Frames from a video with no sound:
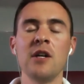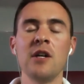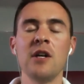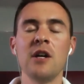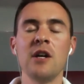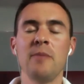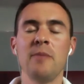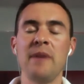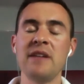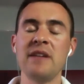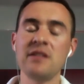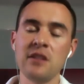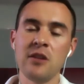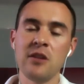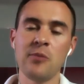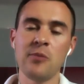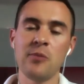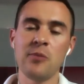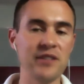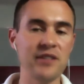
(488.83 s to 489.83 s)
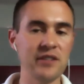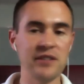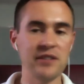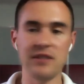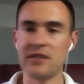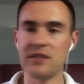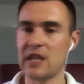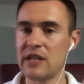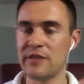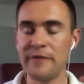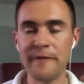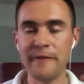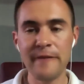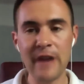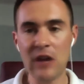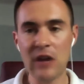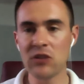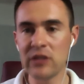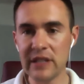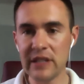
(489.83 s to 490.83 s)
basically, the process is
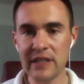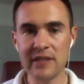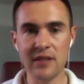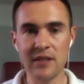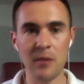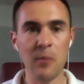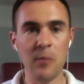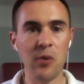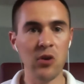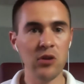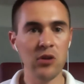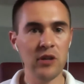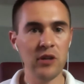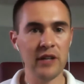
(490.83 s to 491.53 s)
fairly simple.